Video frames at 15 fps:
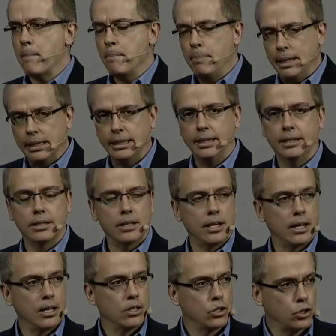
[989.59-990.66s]
billion
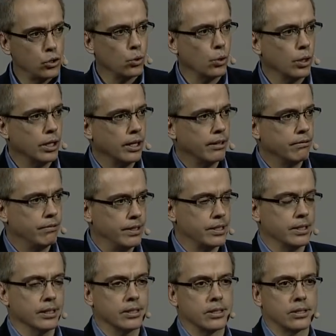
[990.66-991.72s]
store
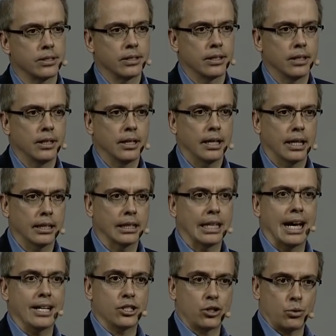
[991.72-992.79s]
visits in the
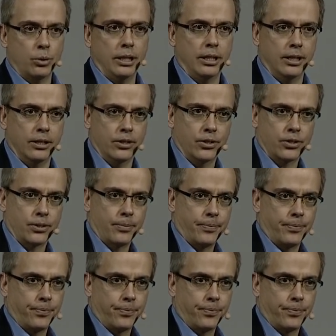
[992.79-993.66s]
last three years